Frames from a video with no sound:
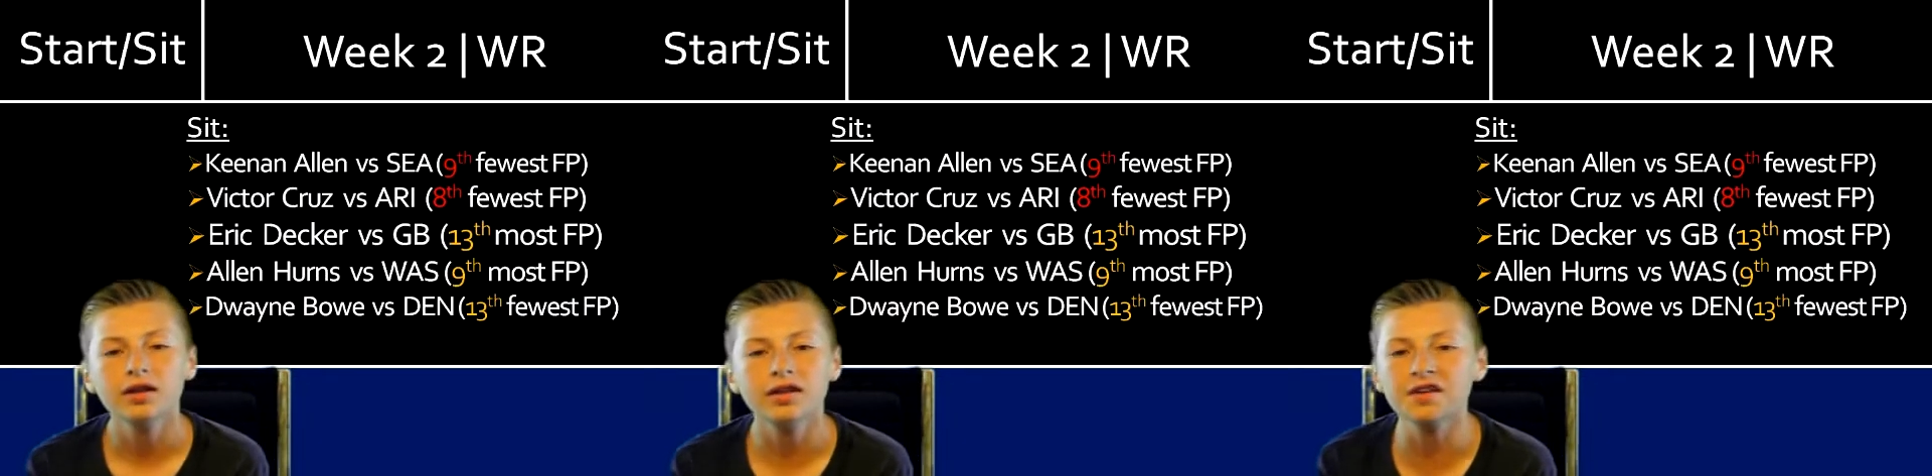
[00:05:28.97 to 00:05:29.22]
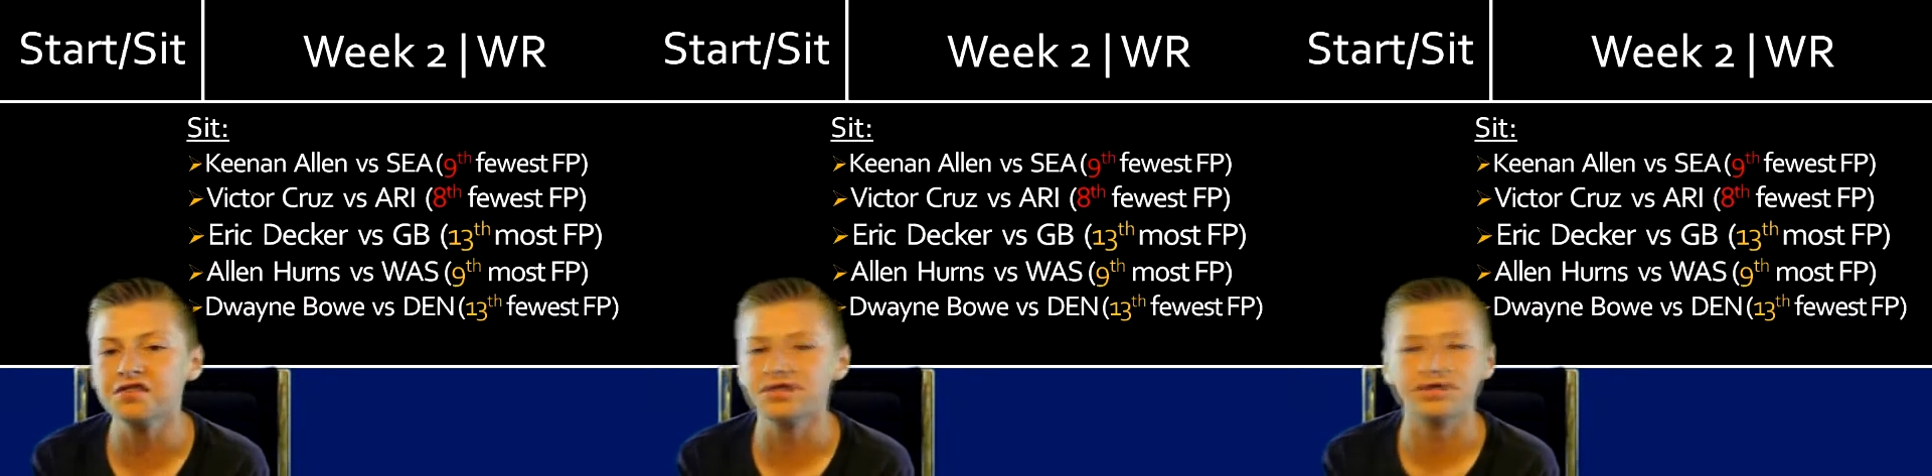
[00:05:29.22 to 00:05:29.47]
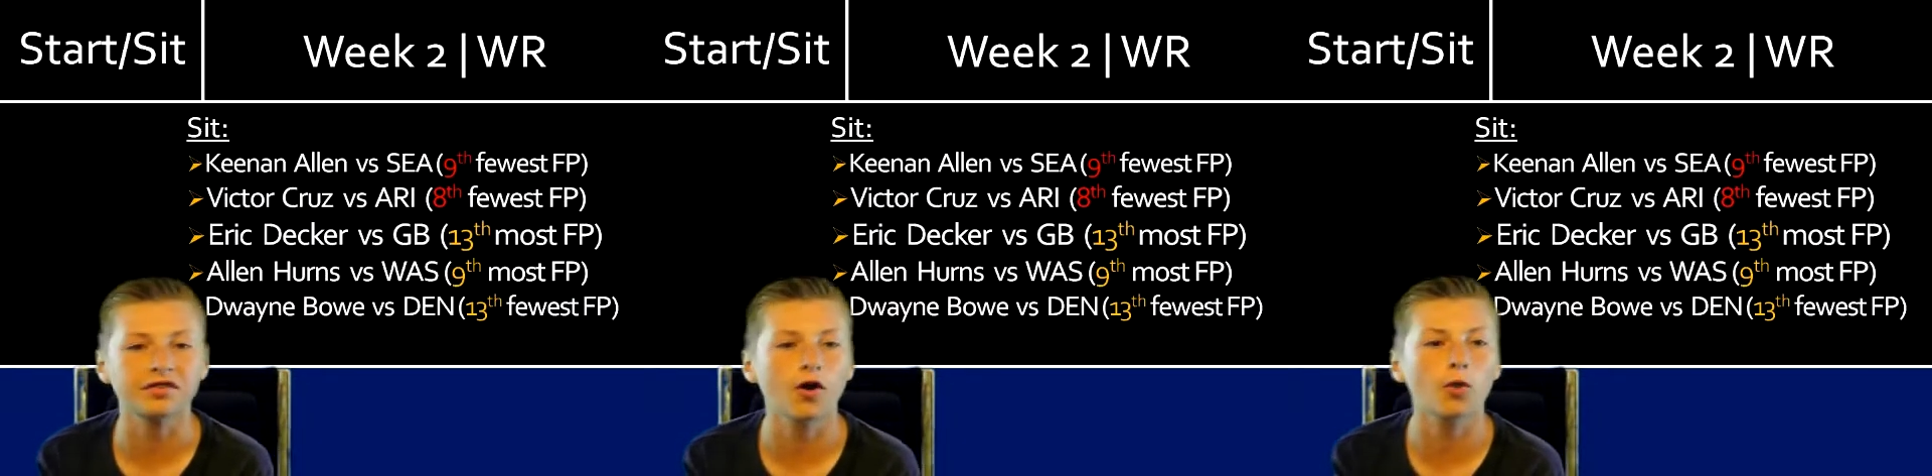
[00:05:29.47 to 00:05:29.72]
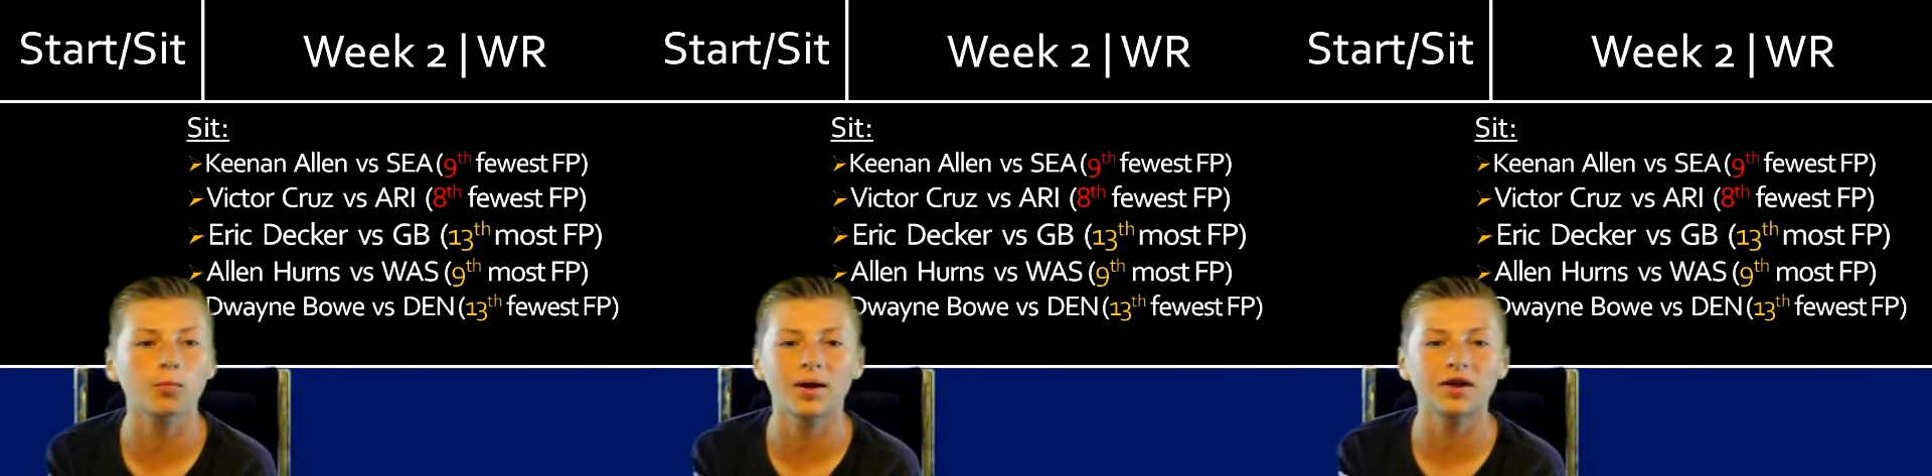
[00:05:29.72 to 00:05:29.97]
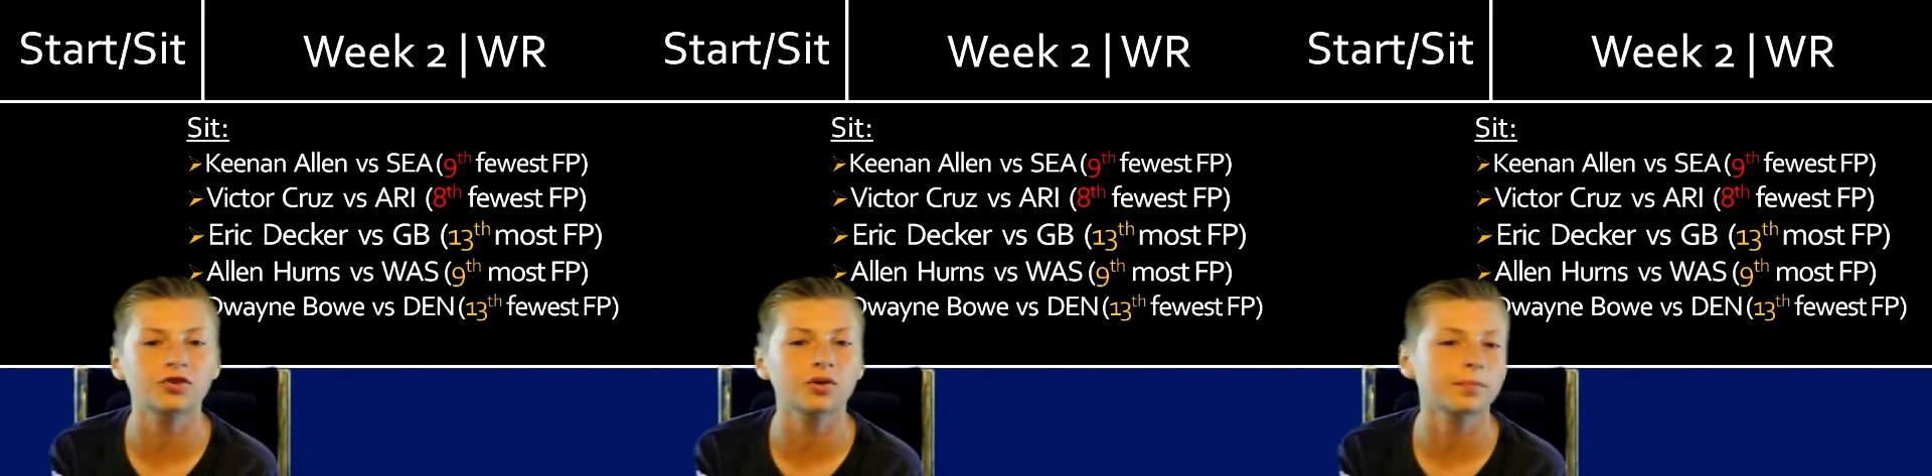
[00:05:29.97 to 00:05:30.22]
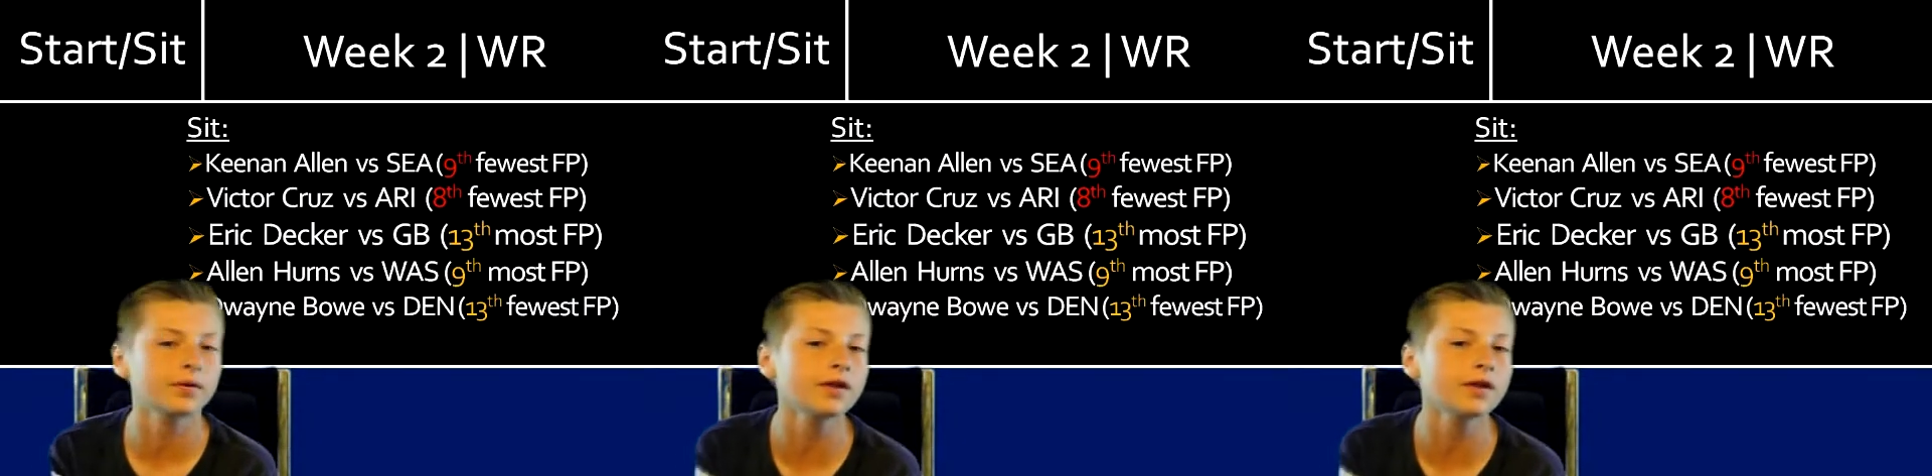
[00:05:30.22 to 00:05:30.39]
That's just a terrible matchup.